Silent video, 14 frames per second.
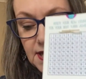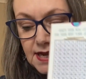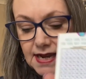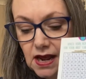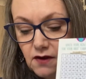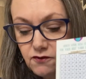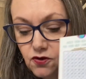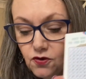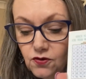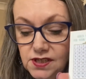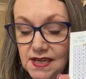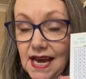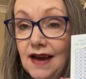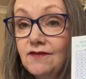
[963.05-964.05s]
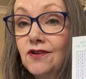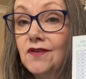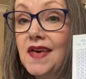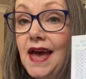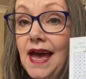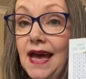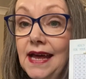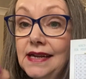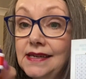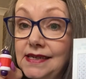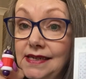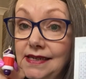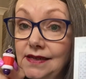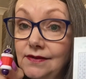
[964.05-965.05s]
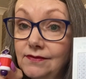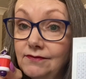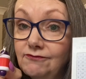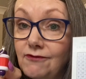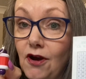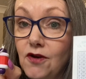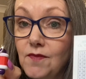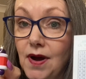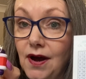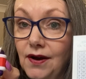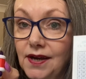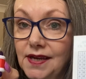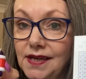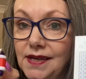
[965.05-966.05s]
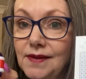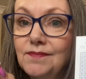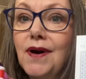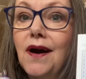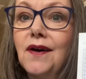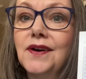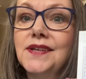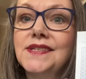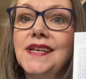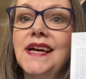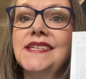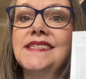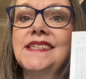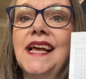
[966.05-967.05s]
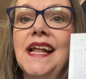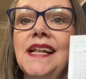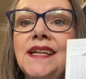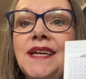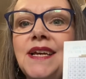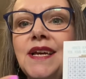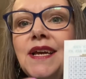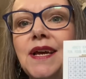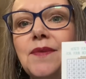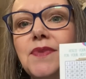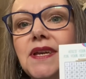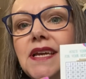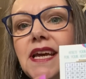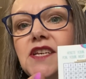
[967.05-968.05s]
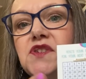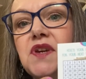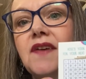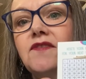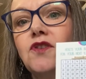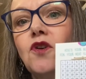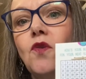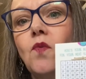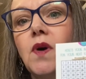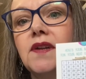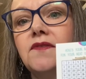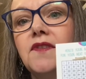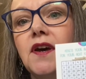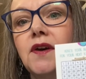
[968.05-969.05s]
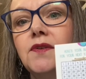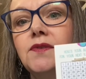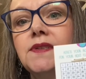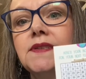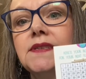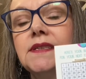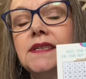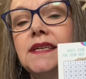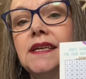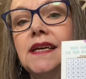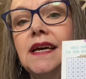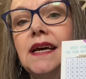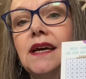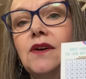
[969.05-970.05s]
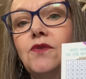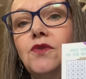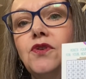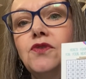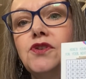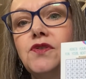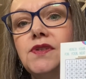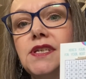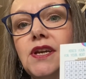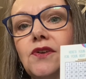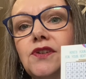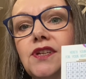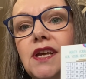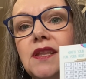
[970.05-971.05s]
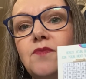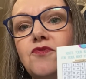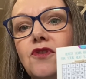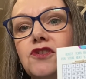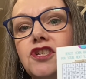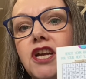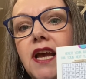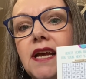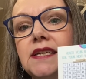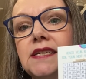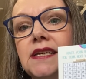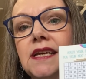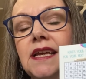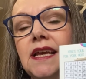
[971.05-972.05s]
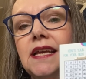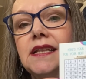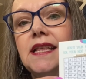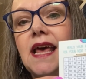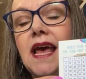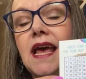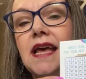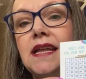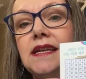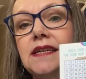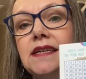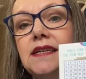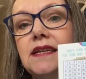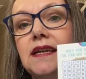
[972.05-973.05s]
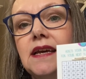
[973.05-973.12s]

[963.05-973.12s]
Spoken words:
Now, of course, you have got the handy row markers that I sell, but in case you haven't got one of those, or you're using it on another project, then